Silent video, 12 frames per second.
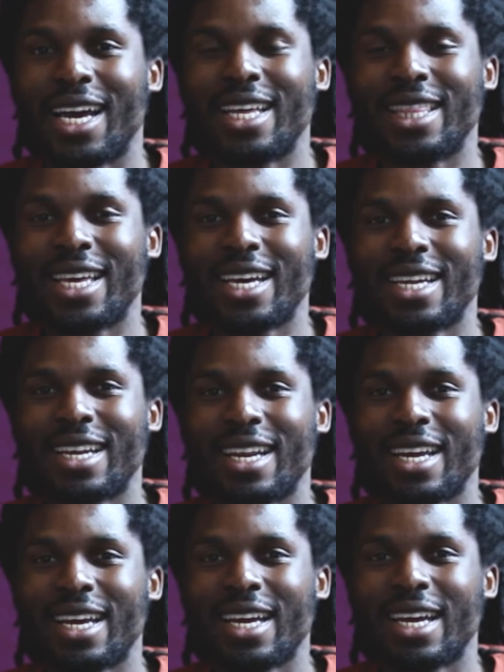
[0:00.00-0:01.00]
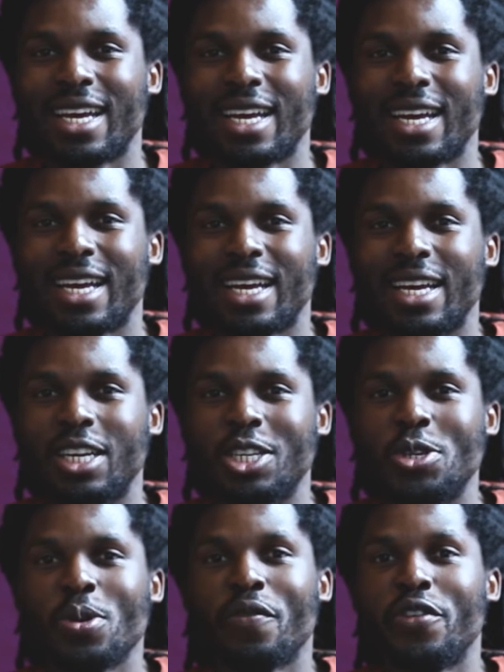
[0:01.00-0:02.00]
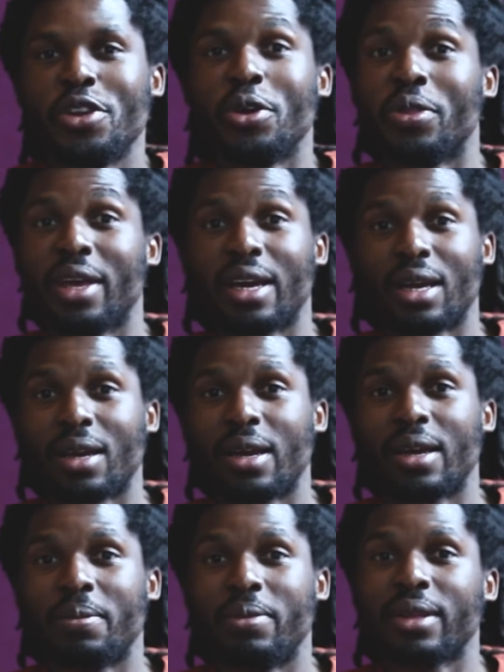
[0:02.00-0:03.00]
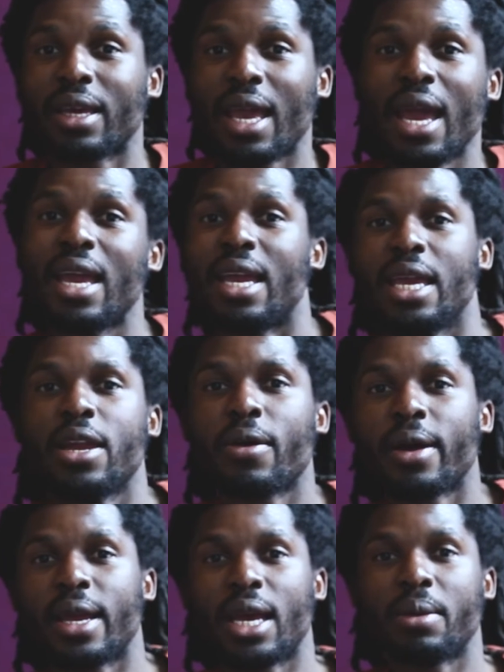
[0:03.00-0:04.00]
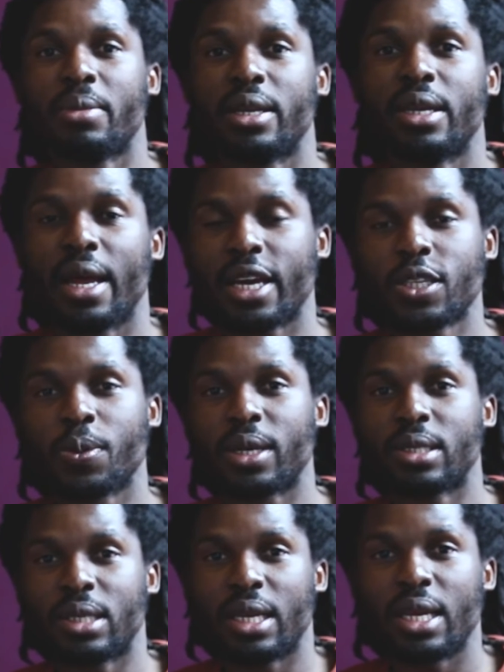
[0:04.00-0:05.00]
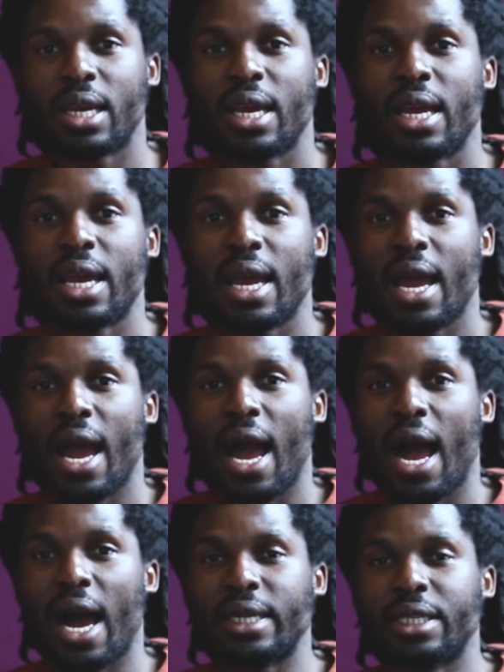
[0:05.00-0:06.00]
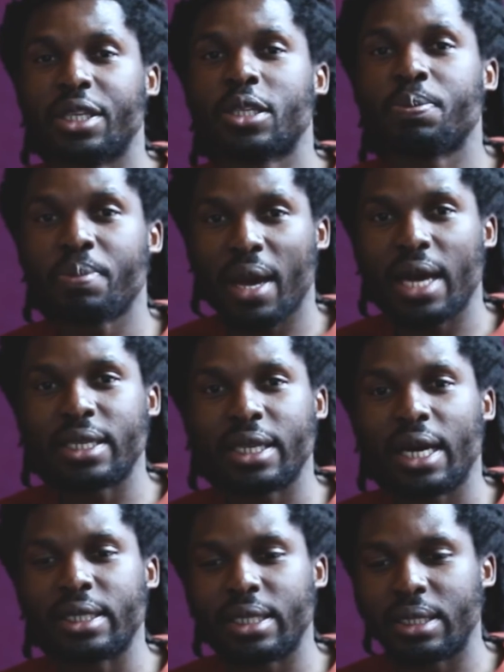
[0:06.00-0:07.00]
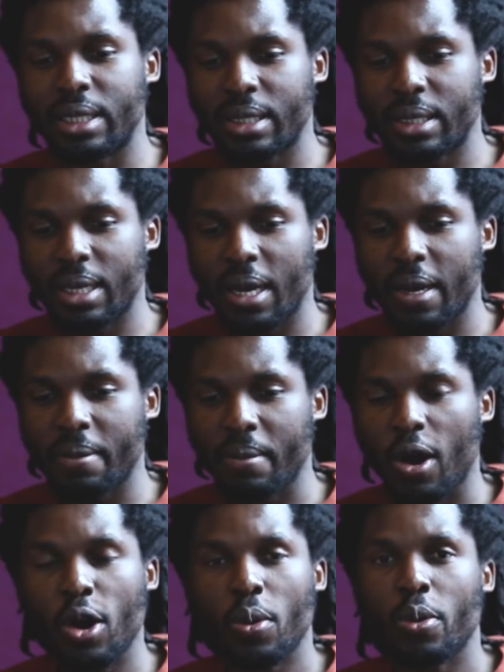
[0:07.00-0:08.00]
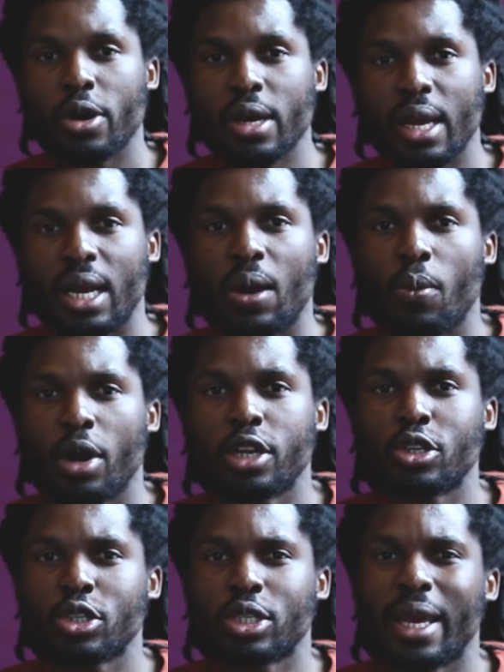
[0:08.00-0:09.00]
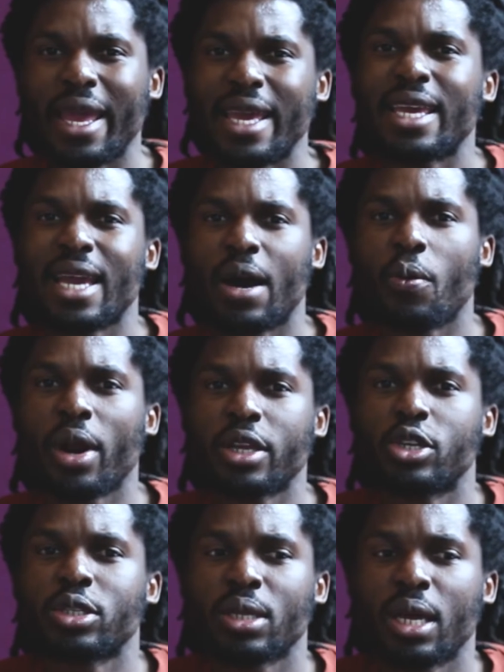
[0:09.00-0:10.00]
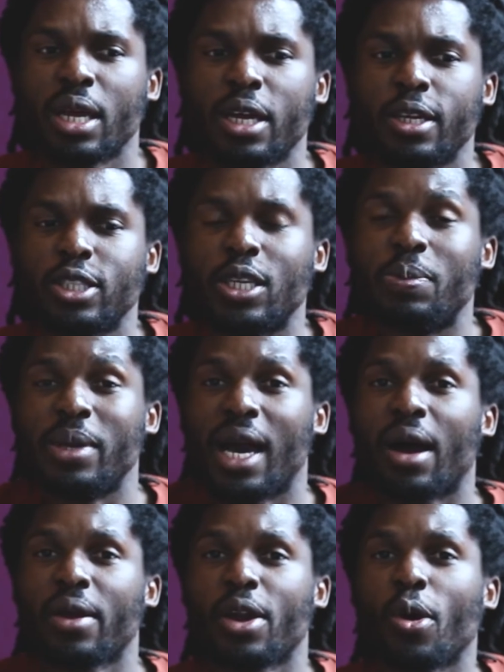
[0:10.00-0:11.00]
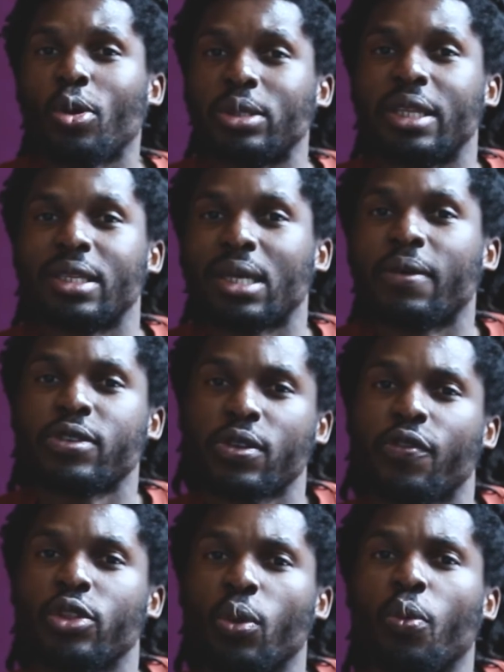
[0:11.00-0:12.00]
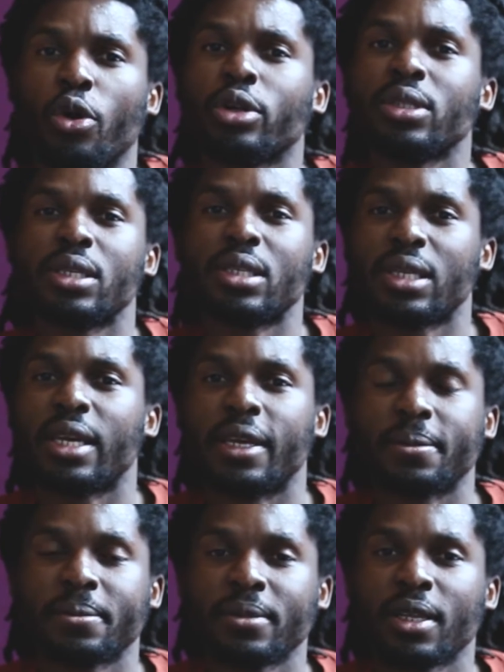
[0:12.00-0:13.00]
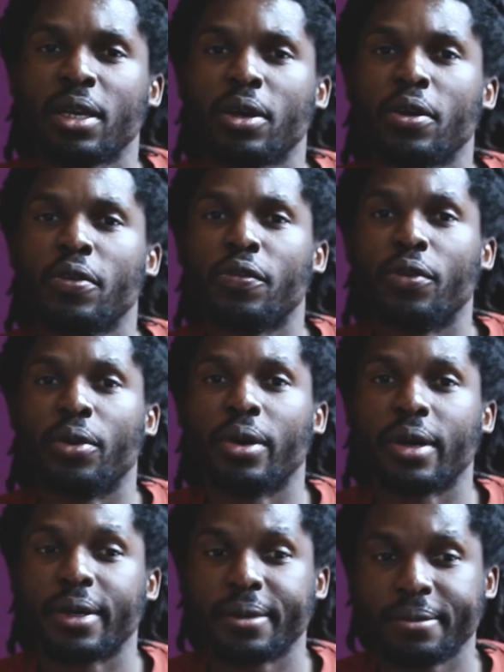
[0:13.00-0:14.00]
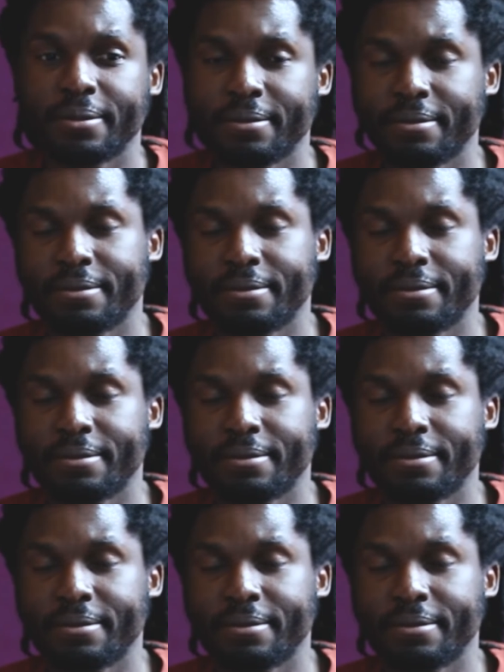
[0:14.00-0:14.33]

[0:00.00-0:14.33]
and then do a video there. Be like, hey, here I am in XYZ. I did this. I did. I did this um, artwork, and I wanted just to hang. I wanted just to be out here holding this up for the world to see for